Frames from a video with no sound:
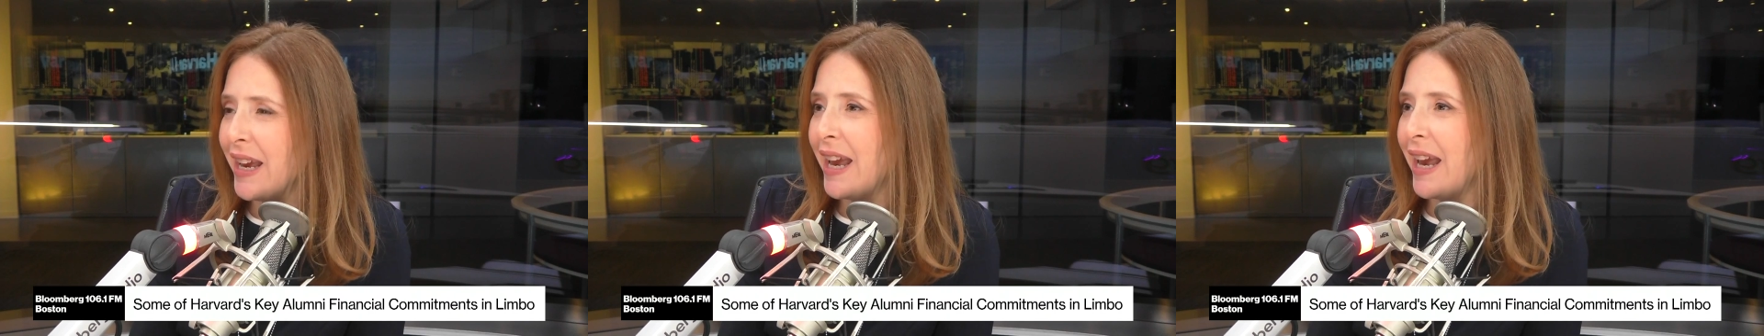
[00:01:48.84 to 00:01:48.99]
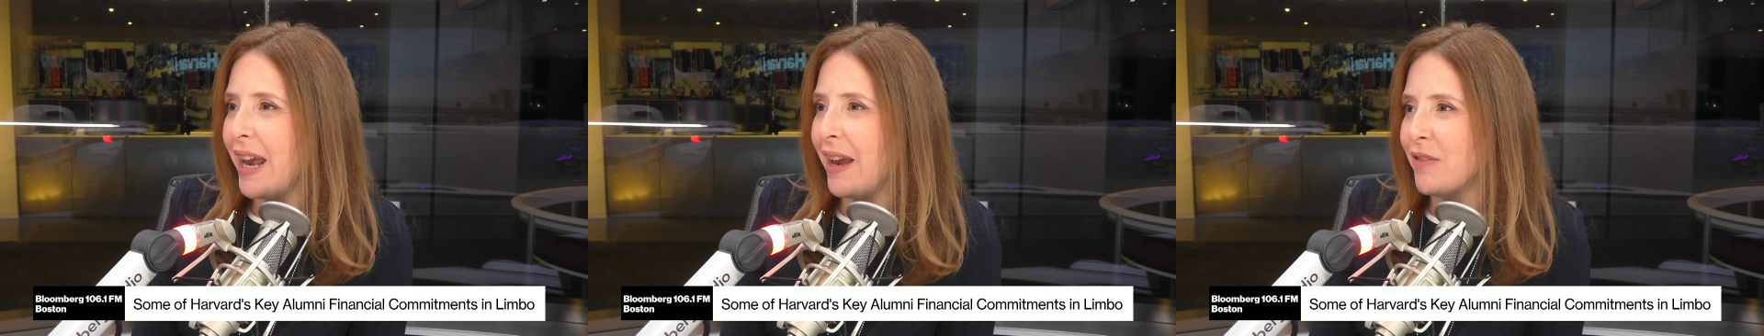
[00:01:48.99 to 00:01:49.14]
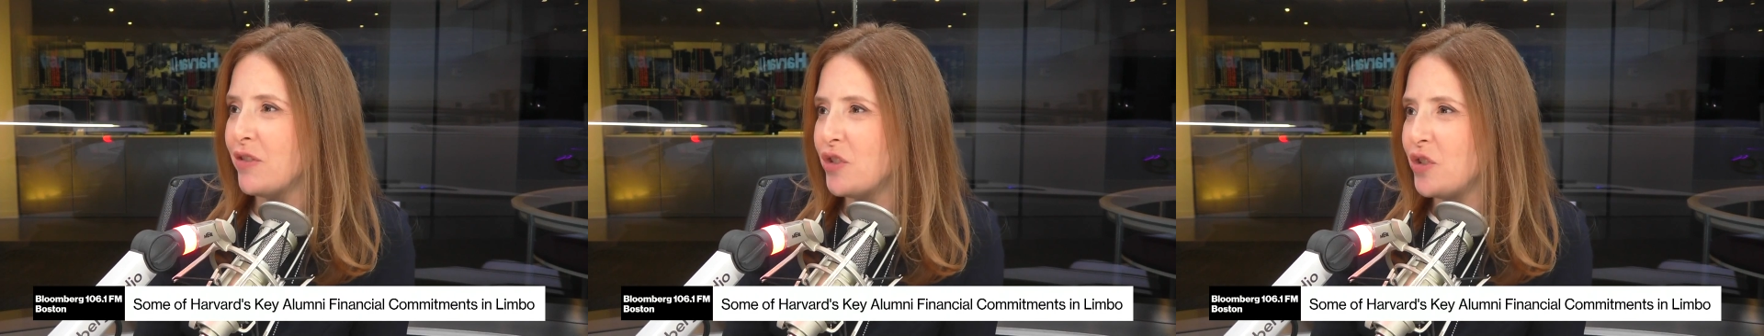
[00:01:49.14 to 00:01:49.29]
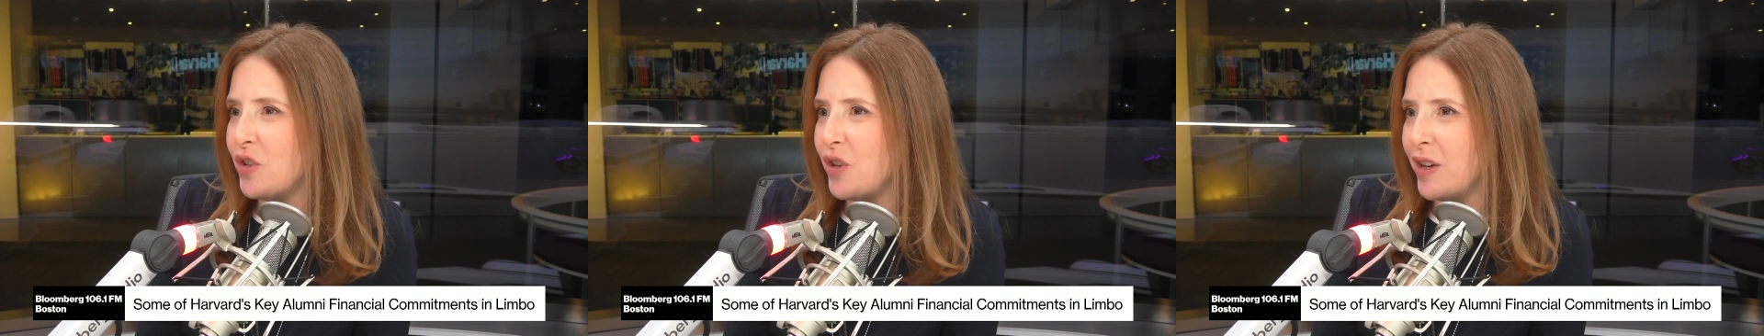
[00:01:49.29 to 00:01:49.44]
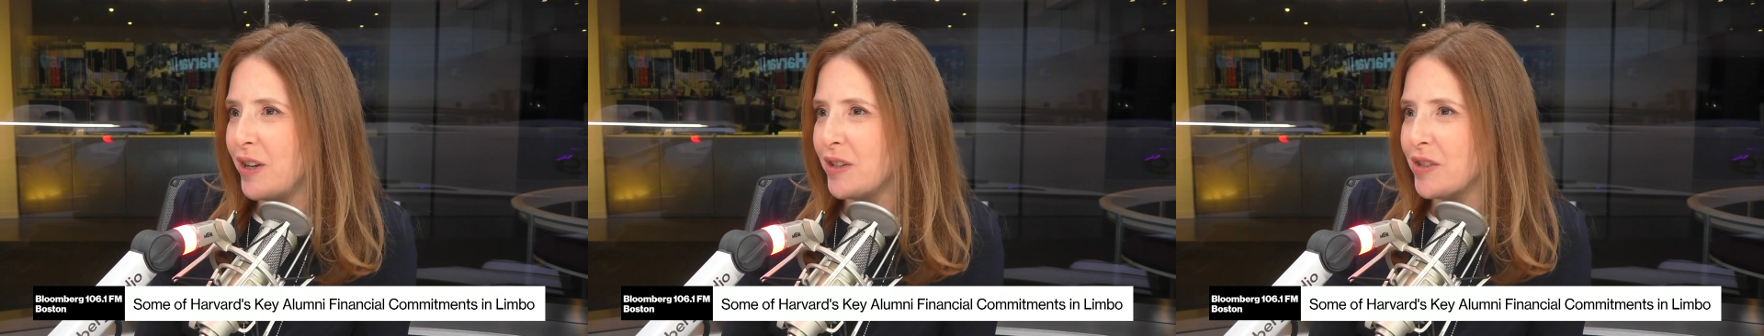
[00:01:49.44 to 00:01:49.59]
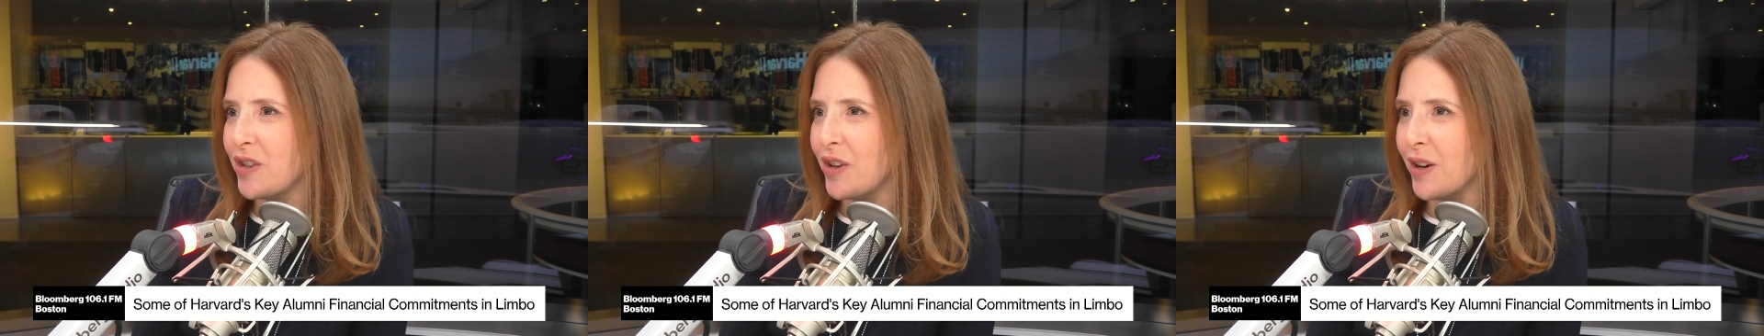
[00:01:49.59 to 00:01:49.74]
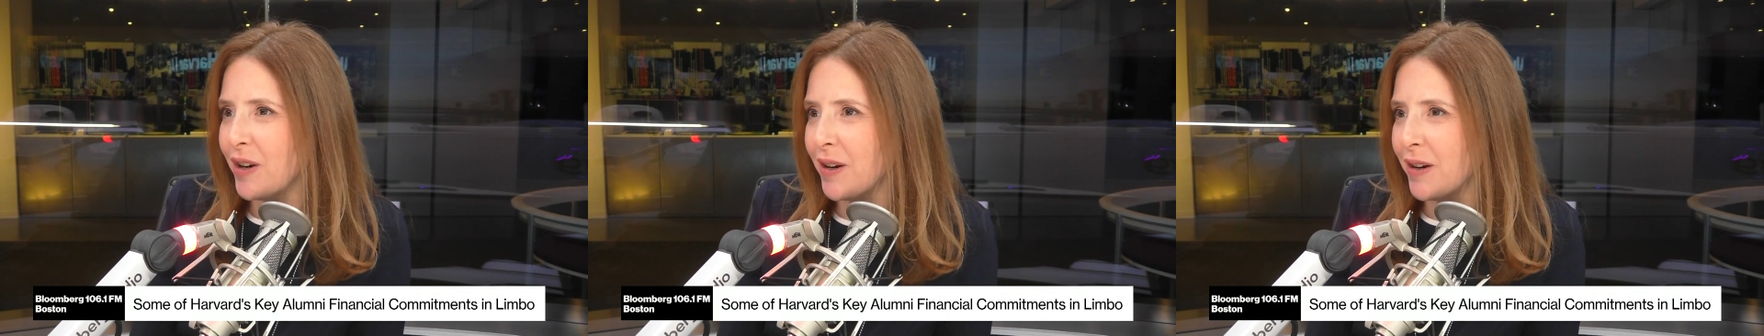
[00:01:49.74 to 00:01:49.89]
if
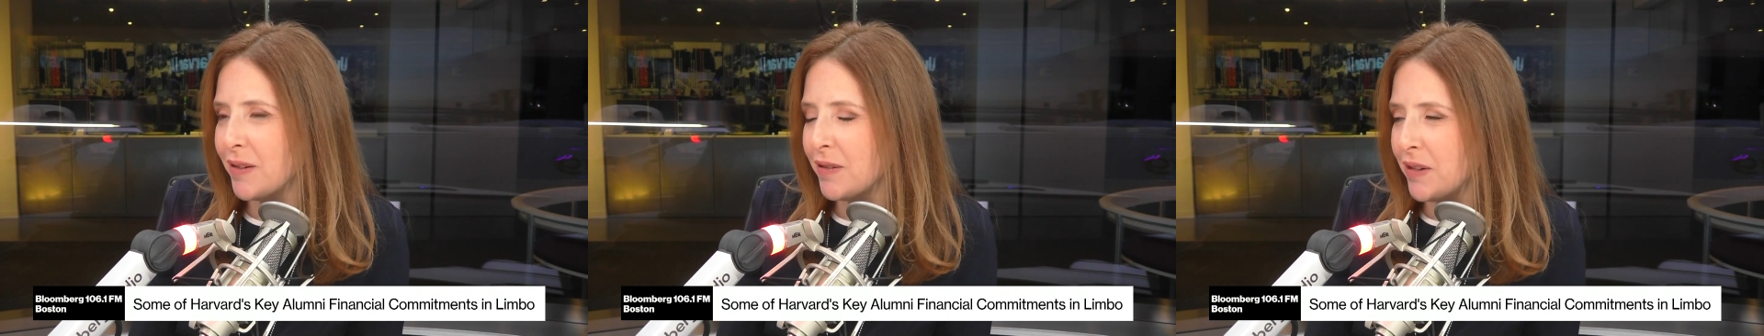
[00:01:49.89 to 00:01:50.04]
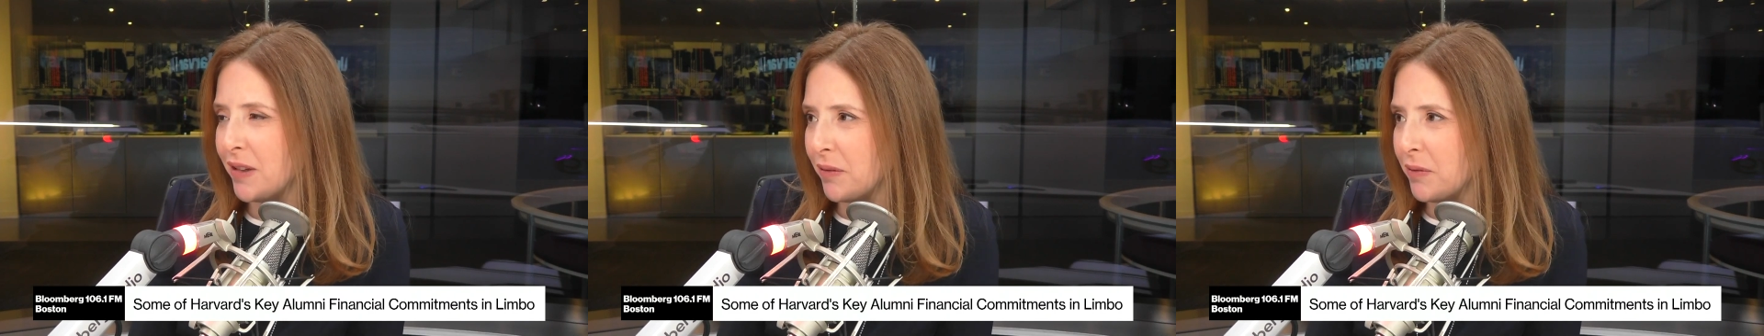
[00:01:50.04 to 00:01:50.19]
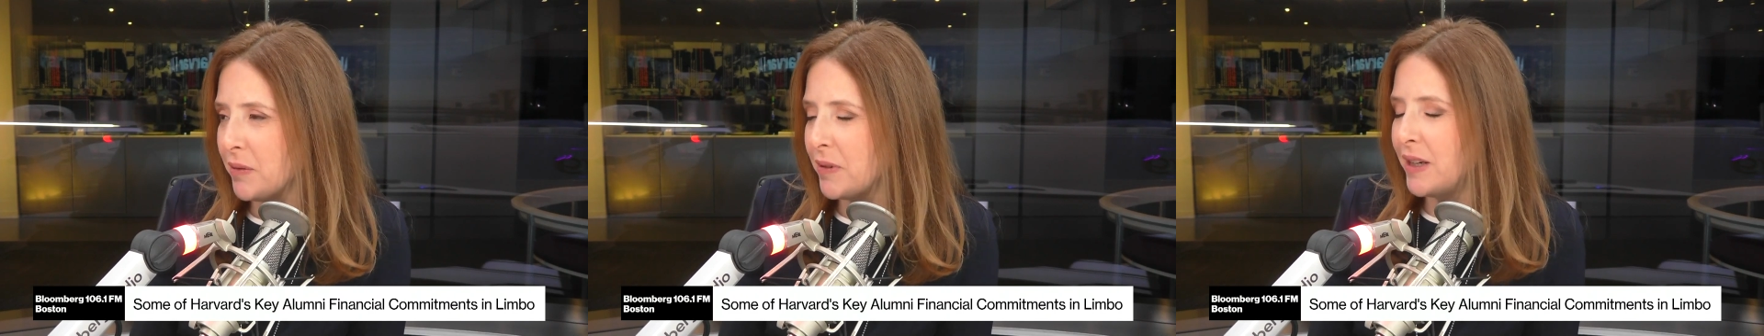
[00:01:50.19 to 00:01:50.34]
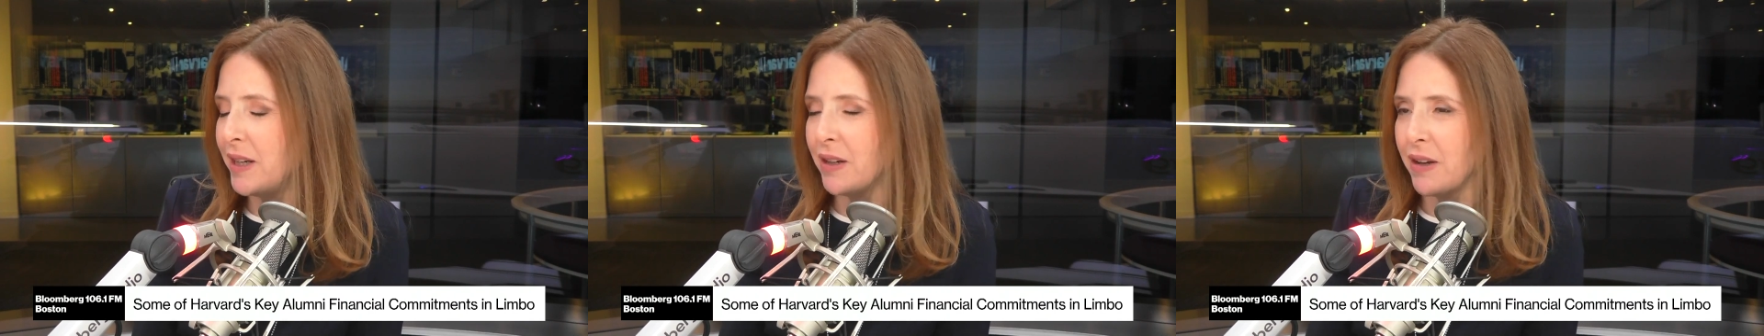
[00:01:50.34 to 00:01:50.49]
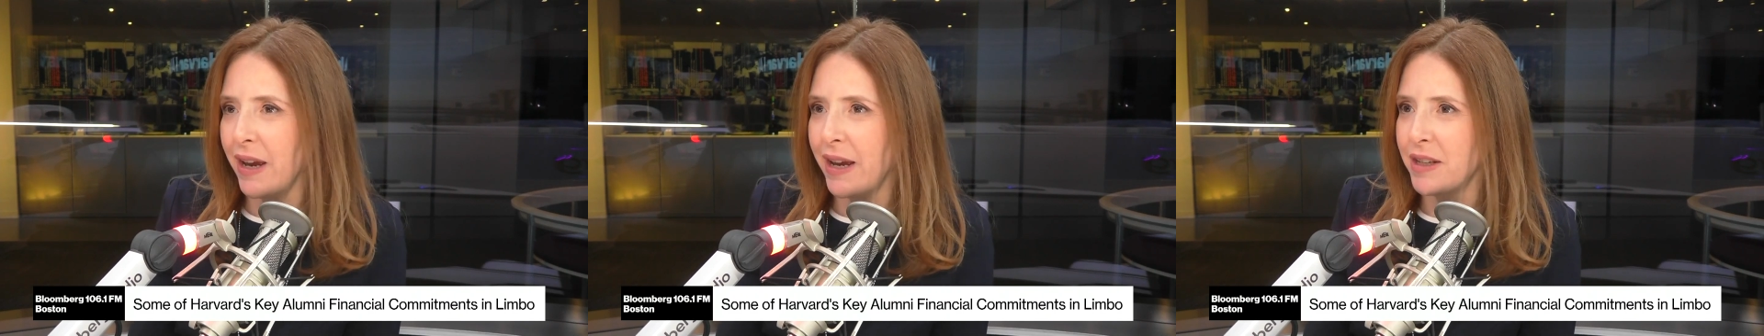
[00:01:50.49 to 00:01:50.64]
students are you know